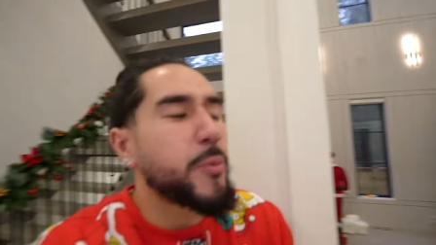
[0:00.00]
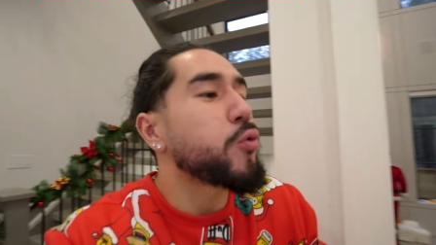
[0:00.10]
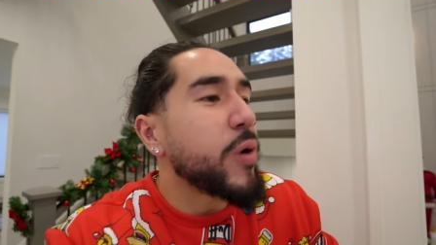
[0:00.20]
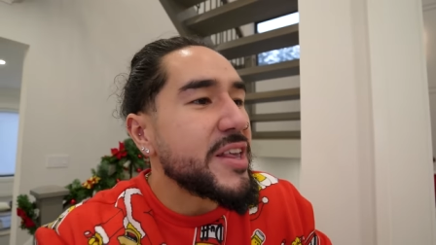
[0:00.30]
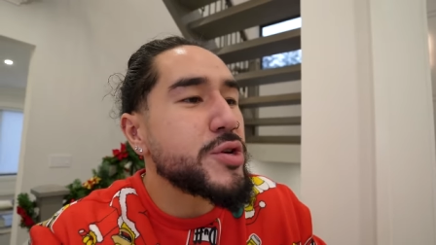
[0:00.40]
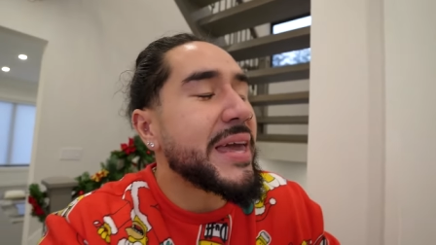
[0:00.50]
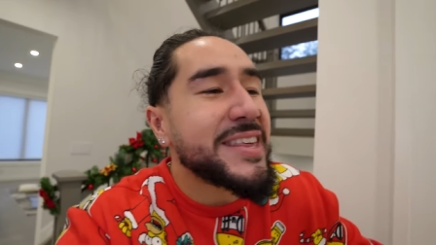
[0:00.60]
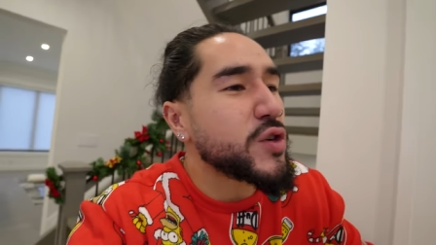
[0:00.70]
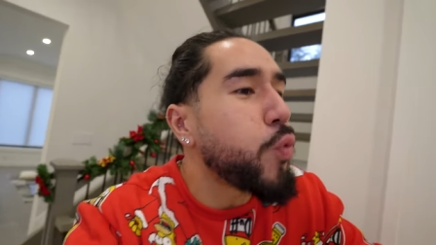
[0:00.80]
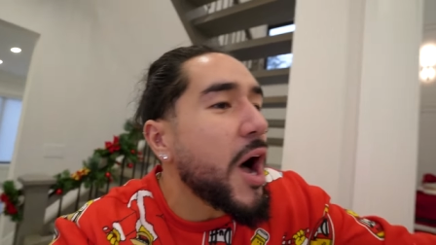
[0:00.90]
up, Grinch. You can't
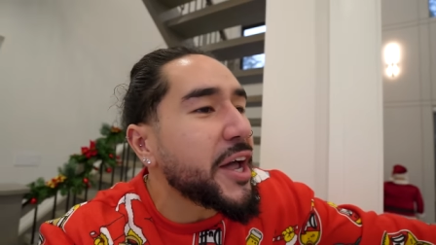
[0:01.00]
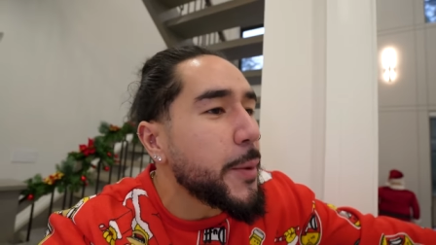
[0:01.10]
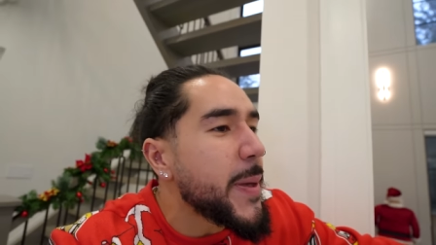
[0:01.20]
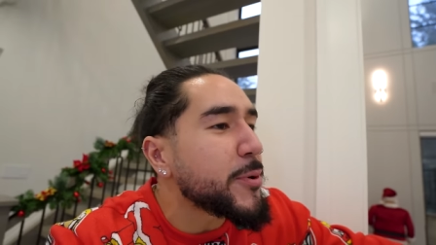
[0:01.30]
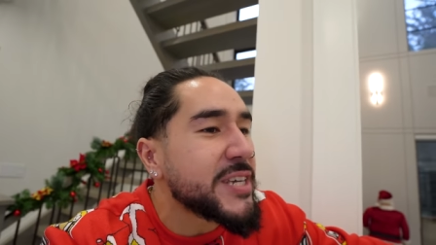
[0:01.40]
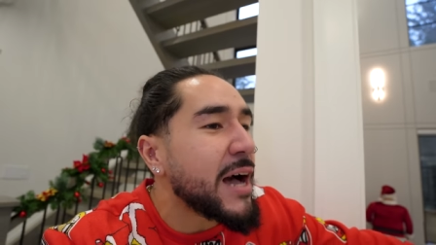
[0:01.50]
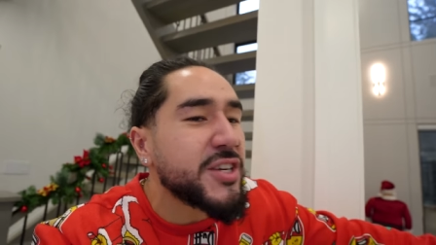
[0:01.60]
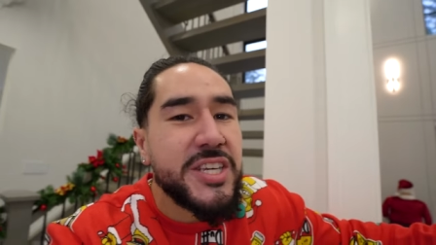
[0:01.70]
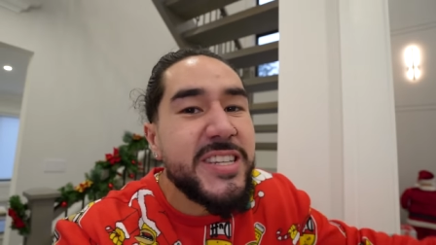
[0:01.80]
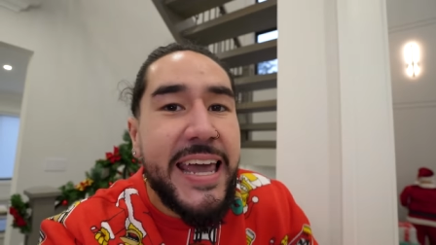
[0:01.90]
just walk into people's
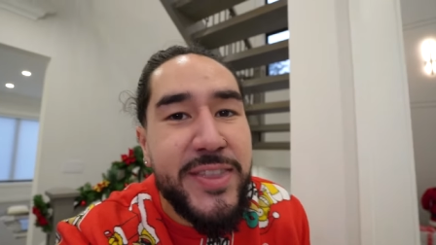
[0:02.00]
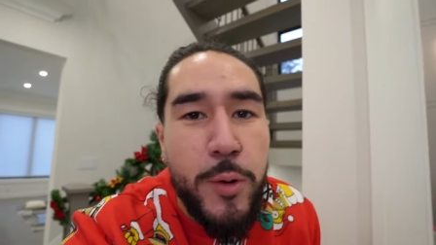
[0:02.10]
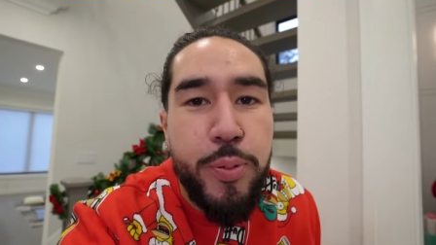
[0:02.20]
houses and take their